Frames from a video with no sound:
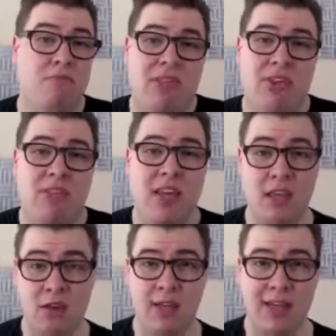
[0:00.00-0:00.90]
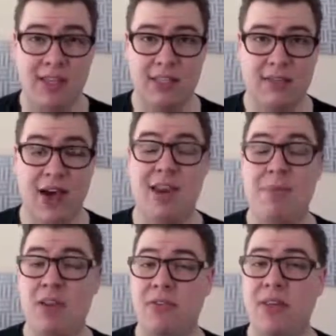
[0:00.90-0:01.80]
if you don't like it, you don't like it, that's fine.
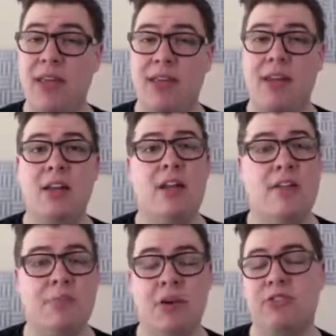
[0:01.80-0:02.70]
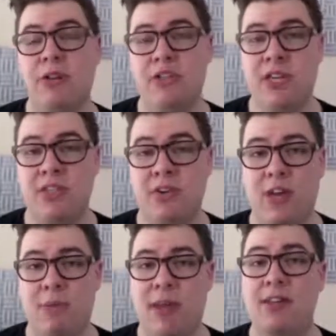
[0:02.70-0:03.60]
But if you like it, there's a much greater chance of you
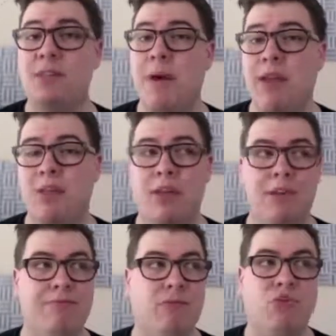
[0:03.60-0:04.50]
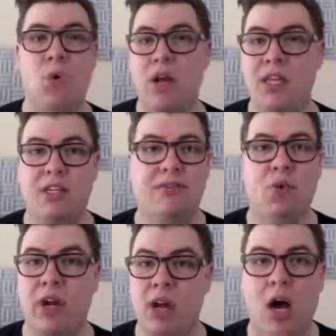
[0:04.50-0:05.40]
coming in and spending the $20 to
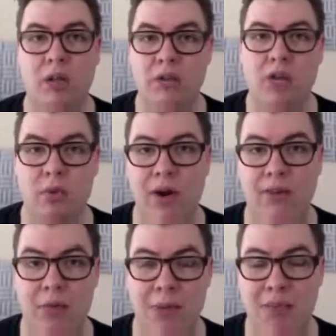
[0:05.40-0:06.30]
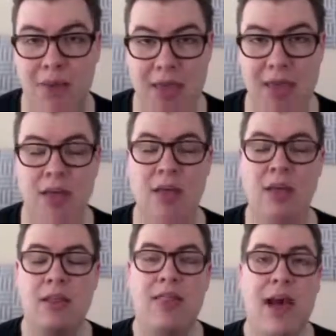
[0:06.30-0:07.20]
$40 on whatever it may be
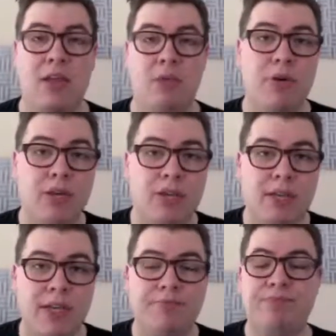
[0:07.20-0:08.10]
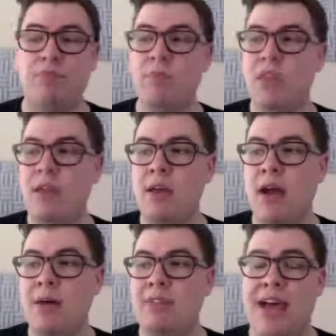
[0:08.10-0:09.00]
that you're purchasing
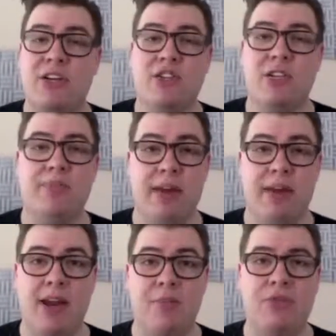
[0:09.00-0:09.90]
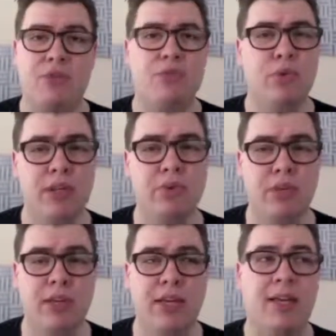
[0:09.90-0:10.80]
to actually pick it up. So it's really,
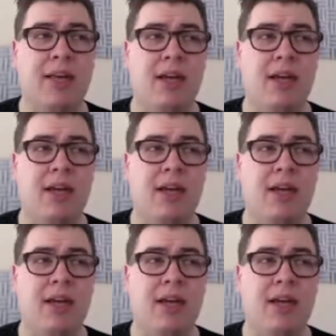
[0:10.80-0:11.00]
really